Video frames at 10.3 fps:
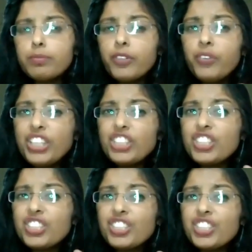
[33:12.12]
reach
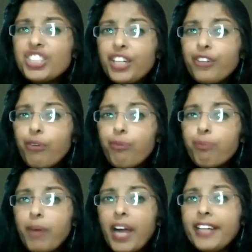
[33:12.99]
the state of
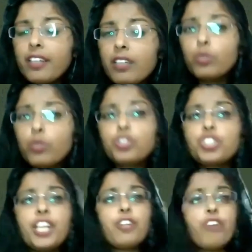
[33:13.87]
mind, to
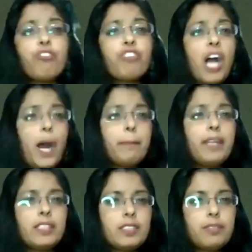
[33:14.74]
state of
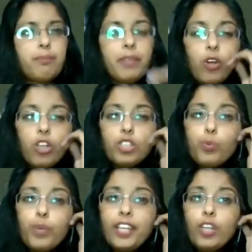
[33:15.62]
calmness, because
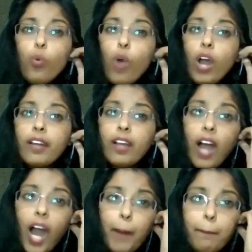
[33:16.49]
when you are
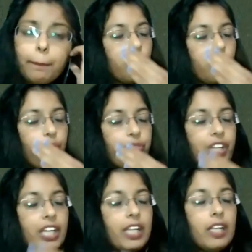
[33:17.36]
calm, you
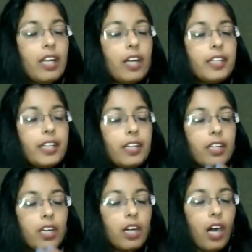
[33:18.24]
feel
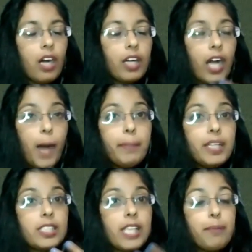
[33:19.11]
a
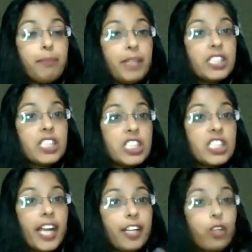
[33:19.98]
calmness and peace
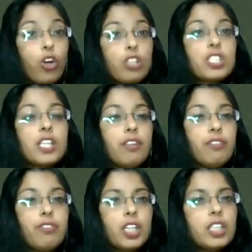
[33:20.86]
inside yourself.
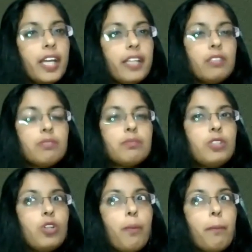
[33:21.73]
Then
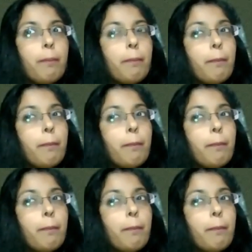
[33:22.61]
your